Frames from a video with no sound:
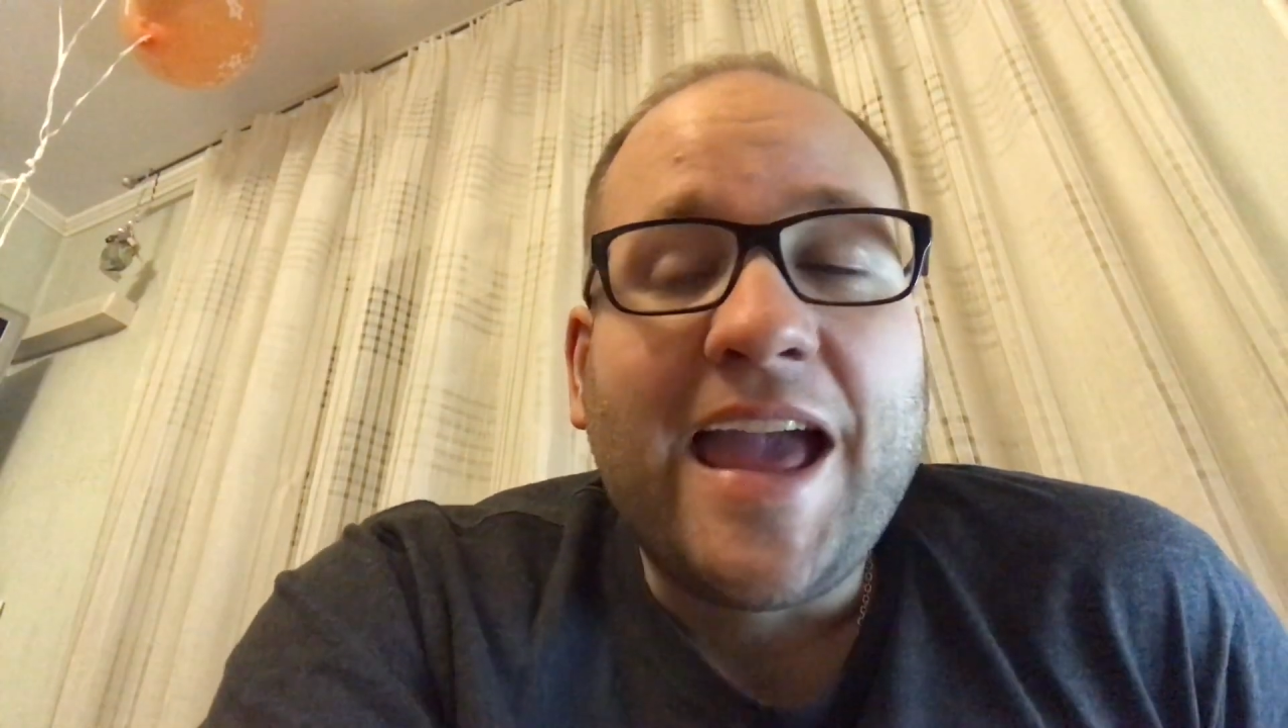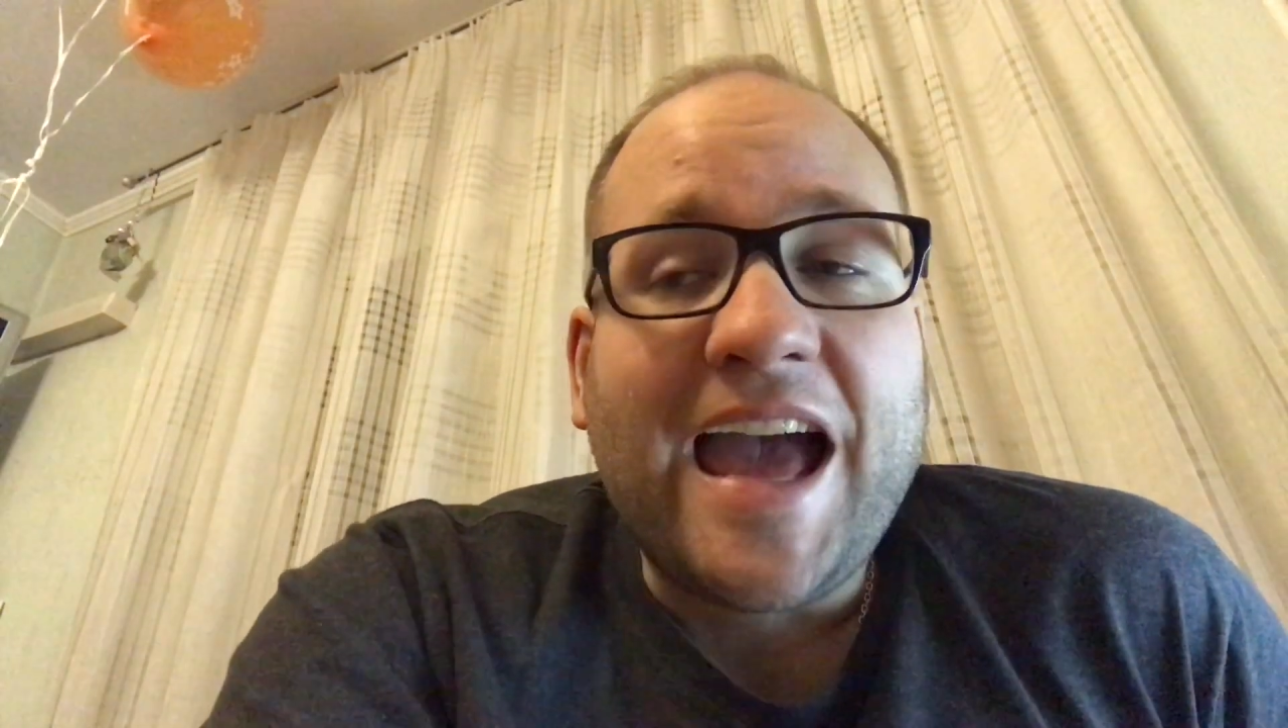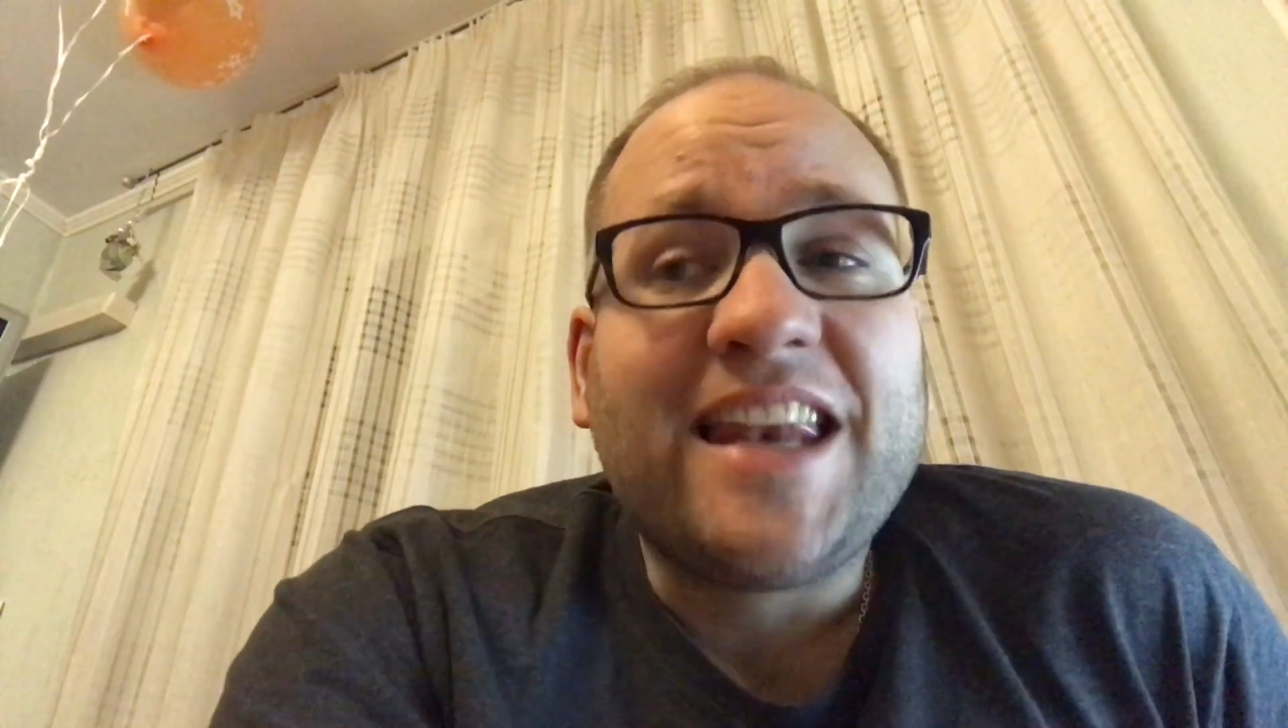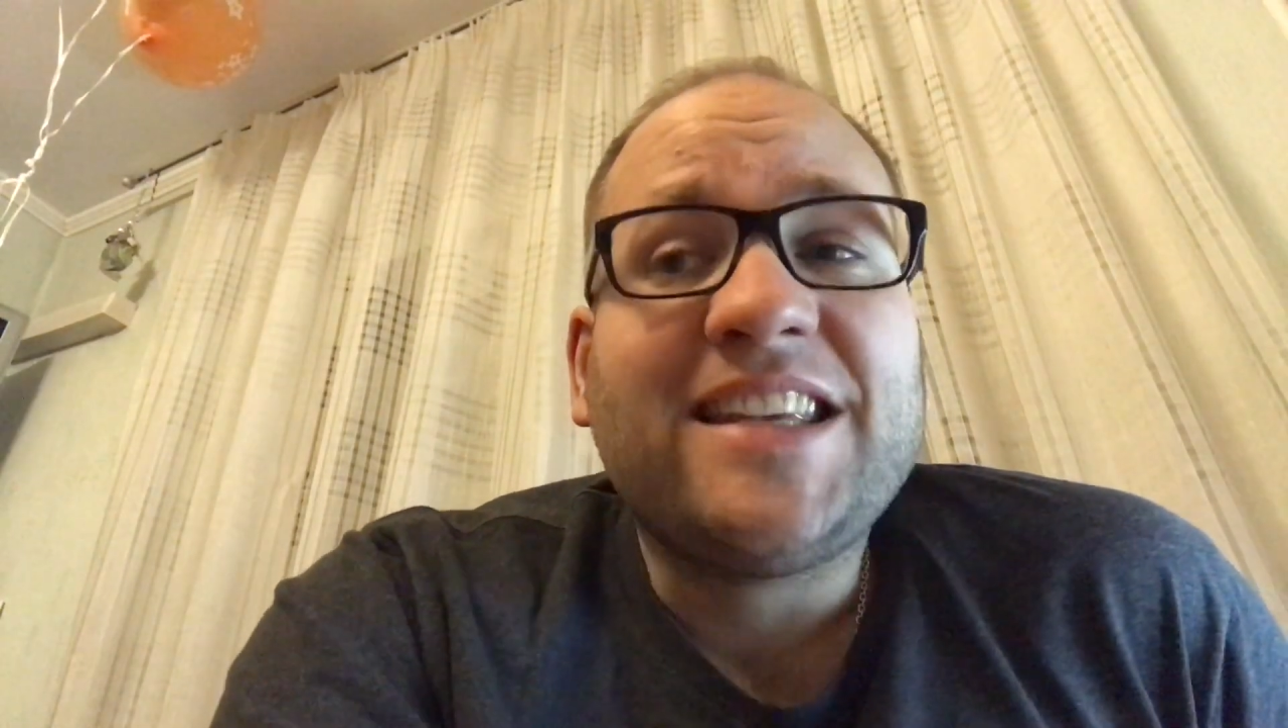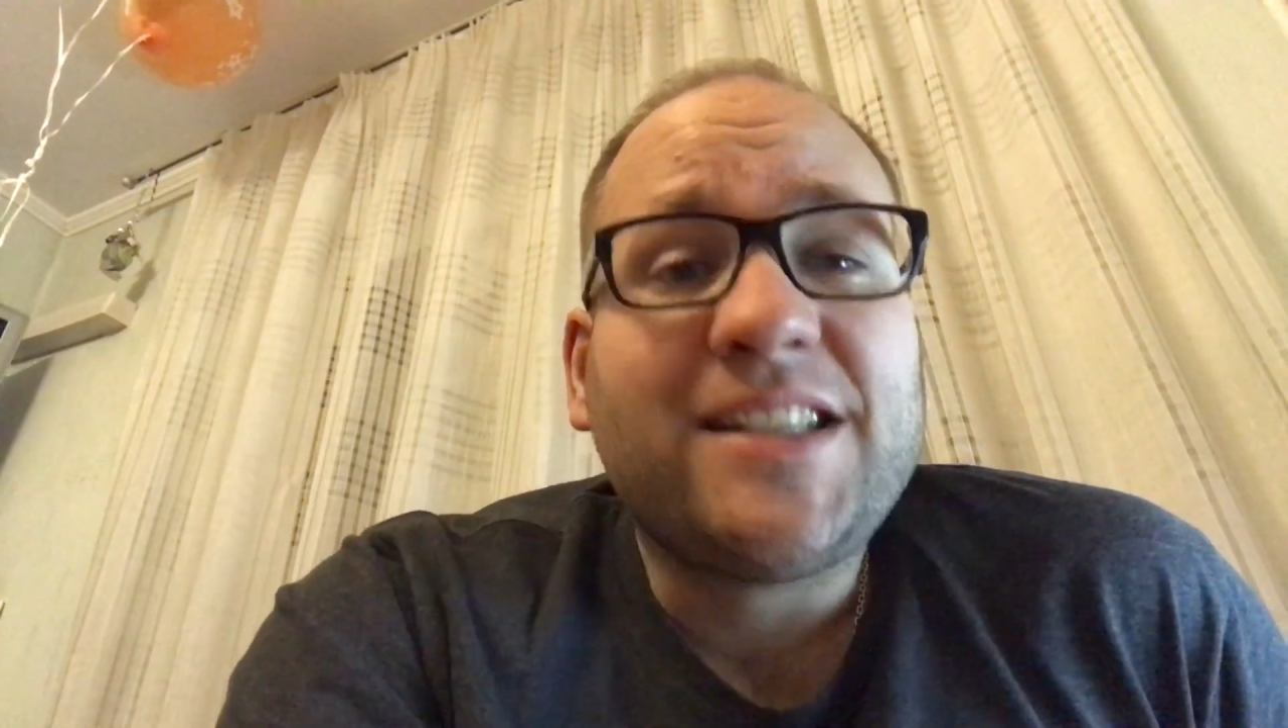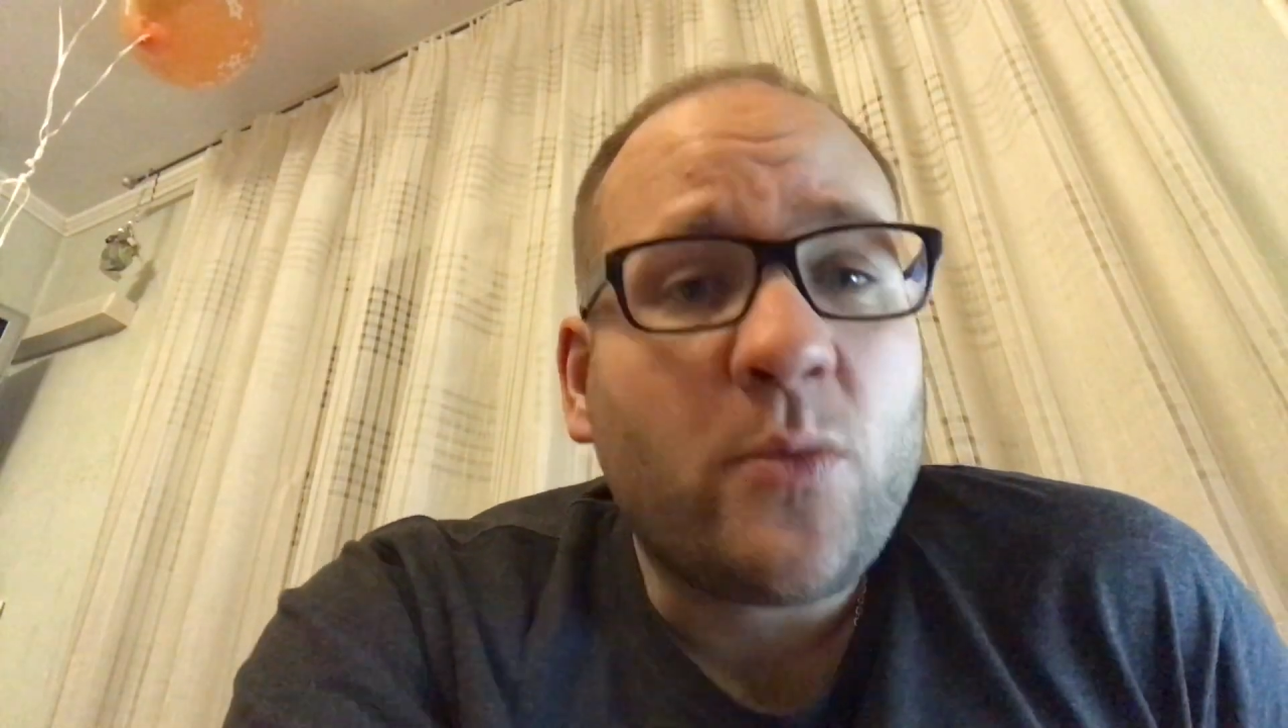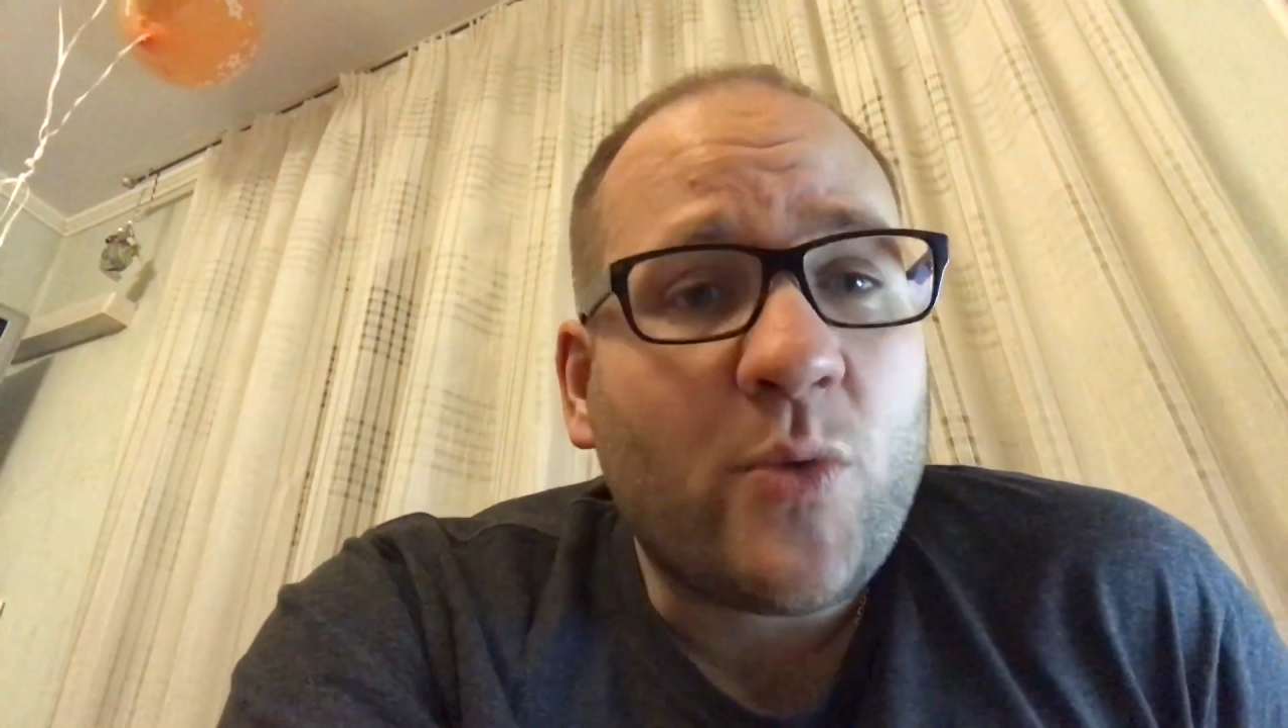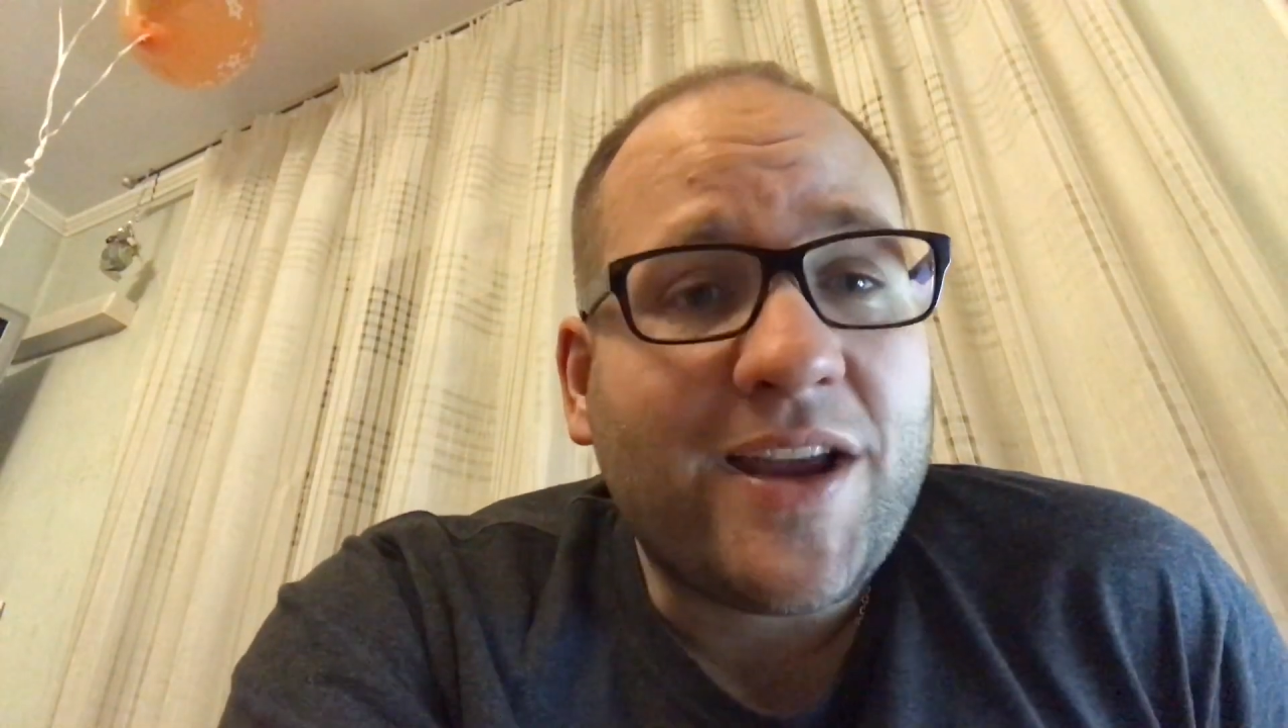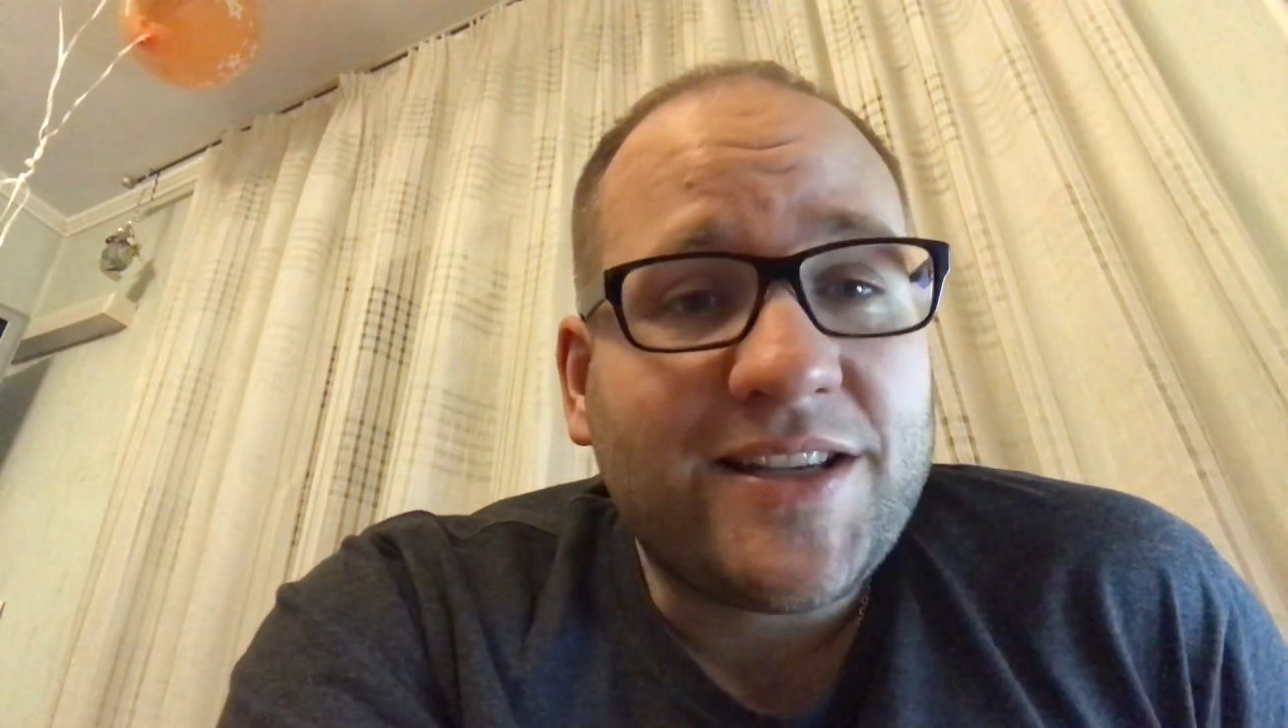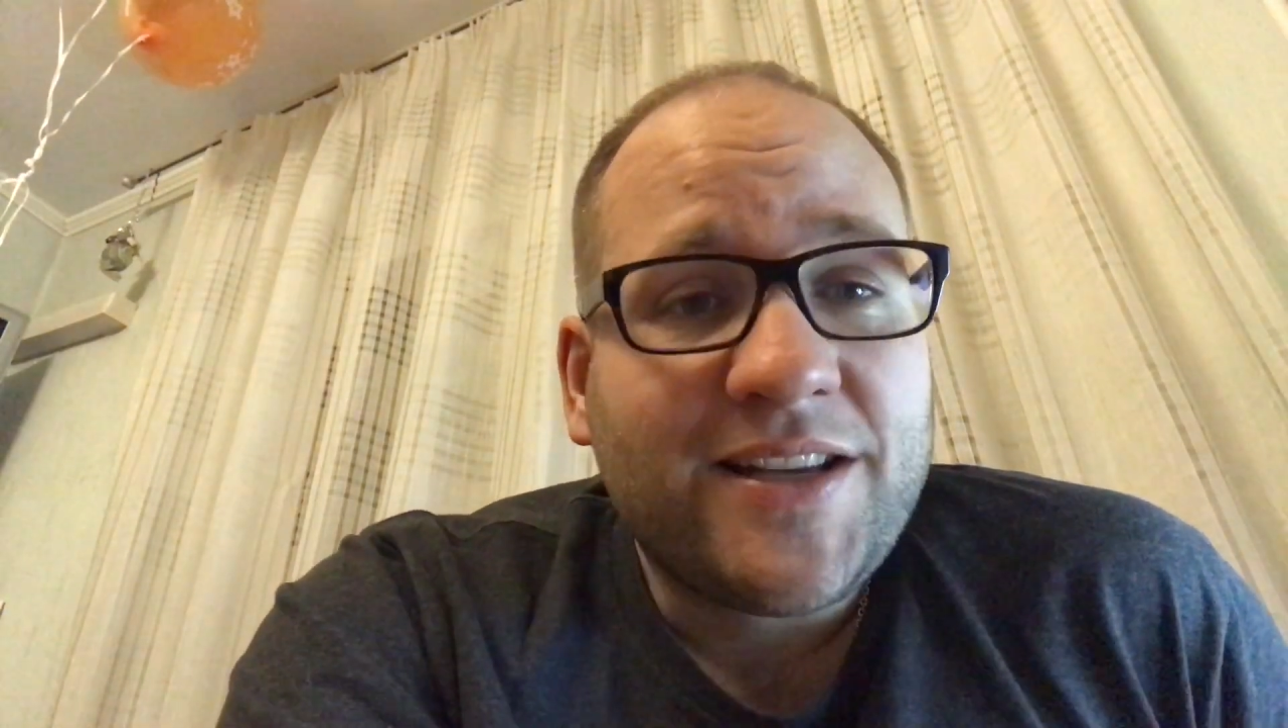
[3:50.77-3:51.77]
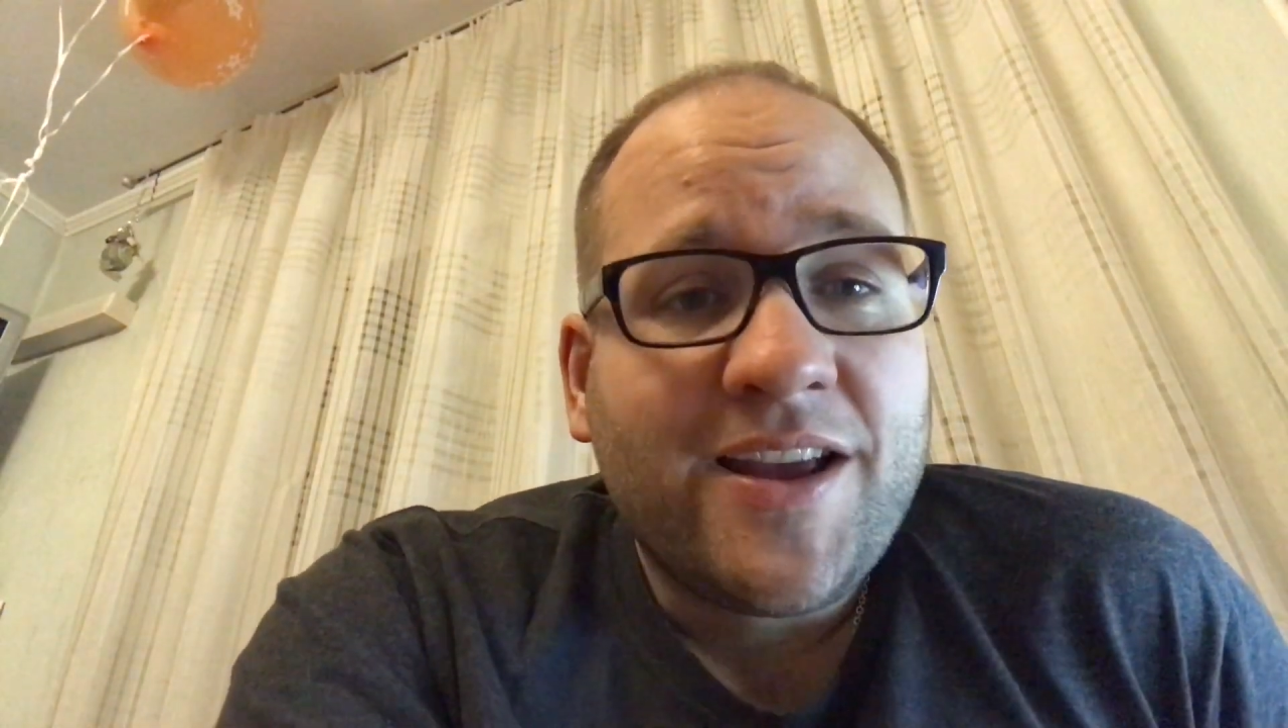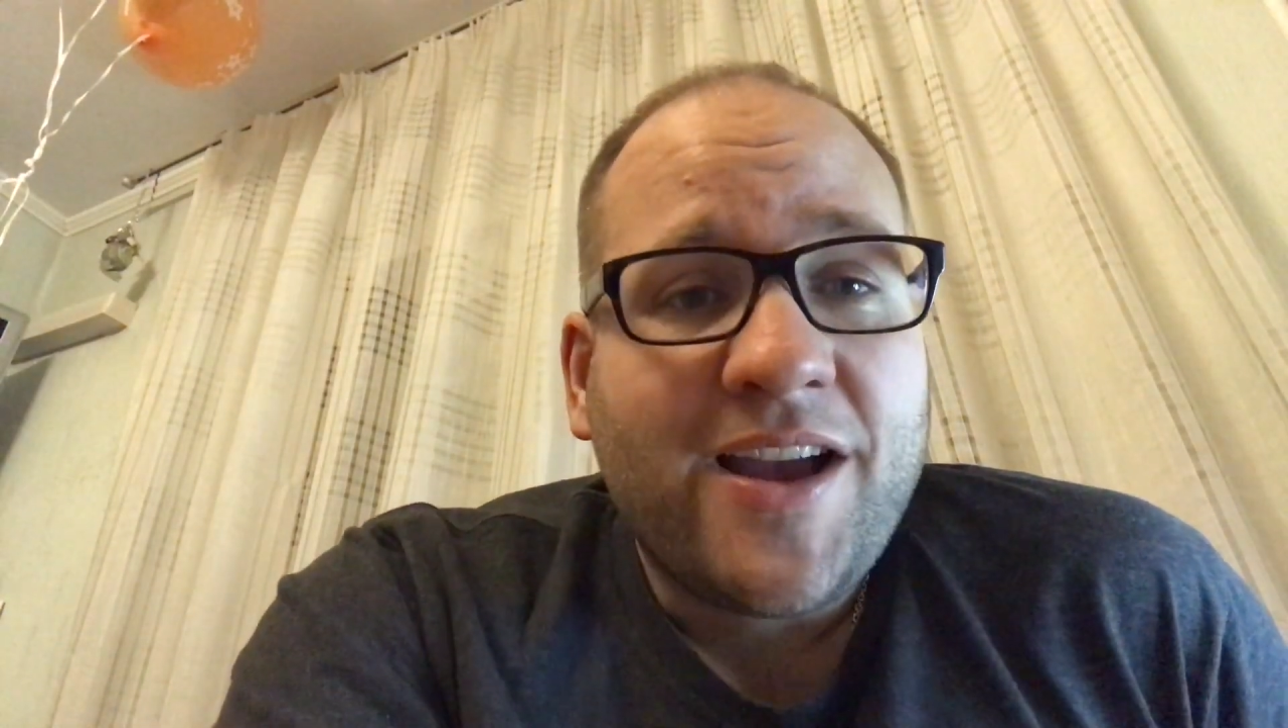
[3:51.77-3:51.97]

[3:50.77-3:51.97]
and in some ways